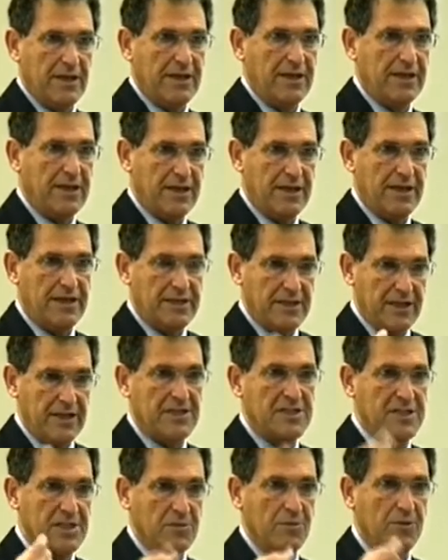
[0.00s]

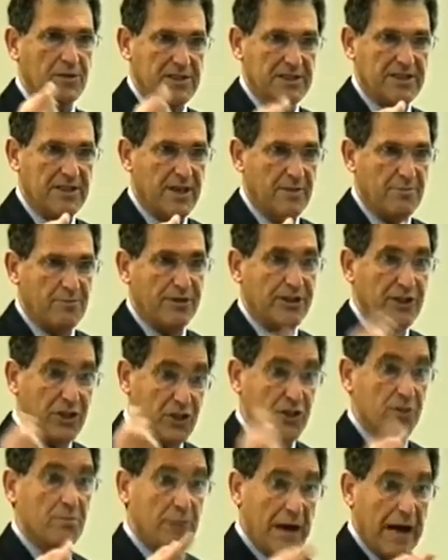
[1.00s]
and see what's the
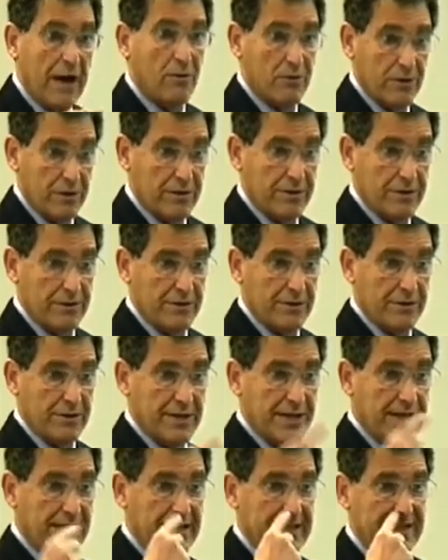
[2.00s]
prediction power,
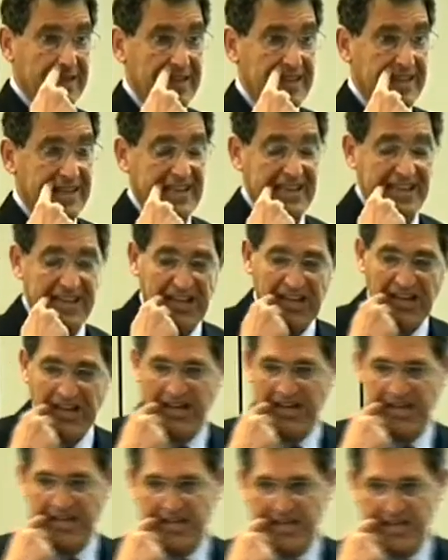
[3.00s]
okay?
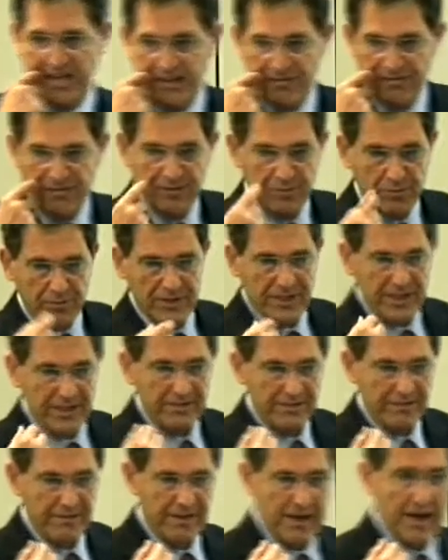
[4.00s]
If it will
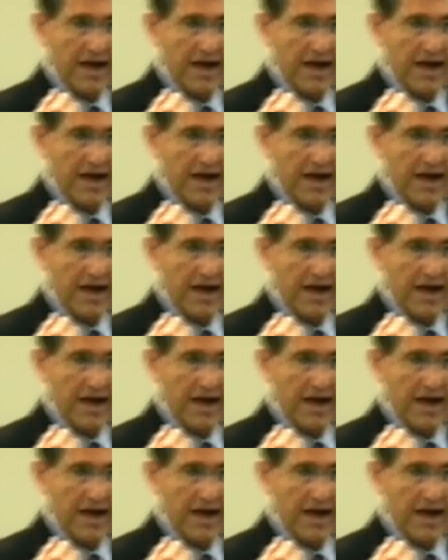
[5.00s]
give a